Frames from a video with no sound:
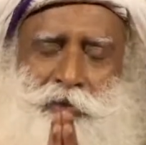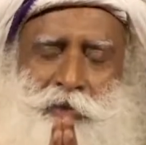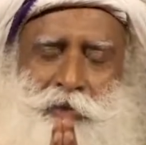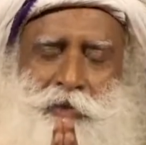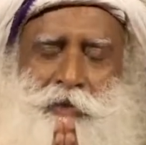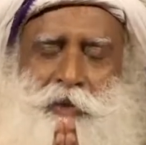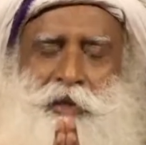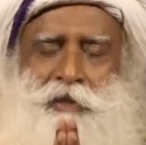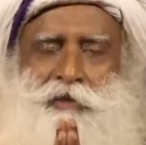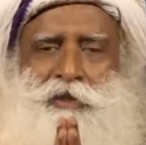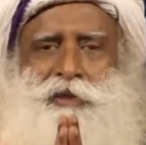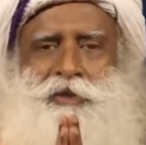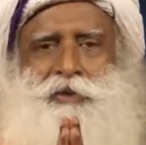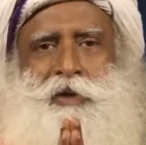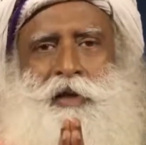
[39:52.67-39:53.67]
you are doing to
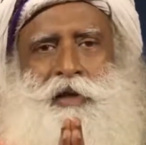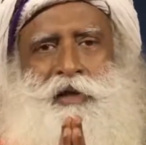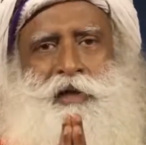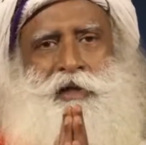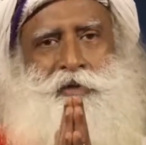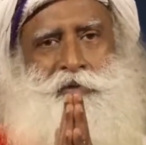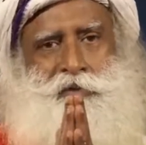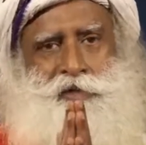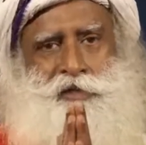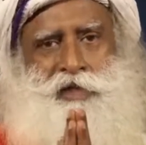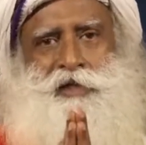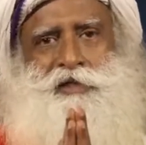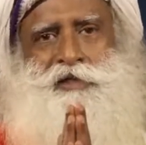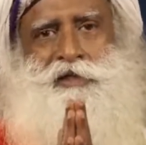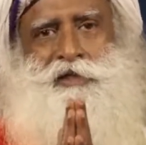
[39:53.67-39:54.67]
this soil and to this
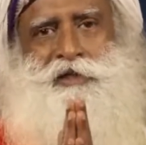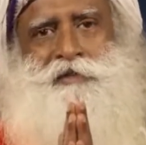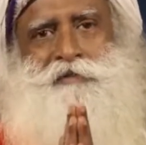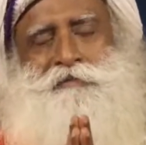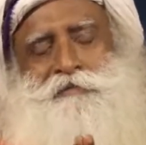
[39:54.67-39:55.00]
country.